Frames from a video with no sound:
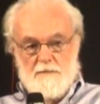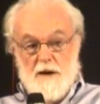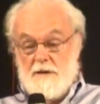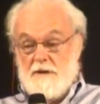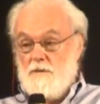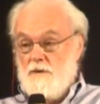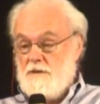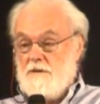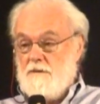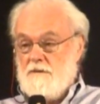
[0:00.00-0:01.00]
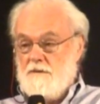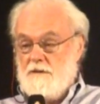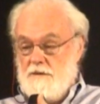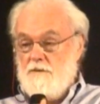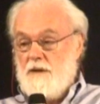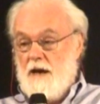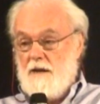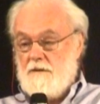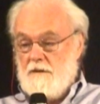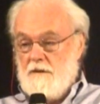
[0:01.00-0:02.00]
But in order to do
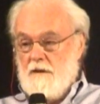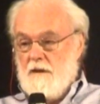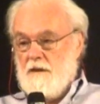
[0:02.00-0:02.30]
that,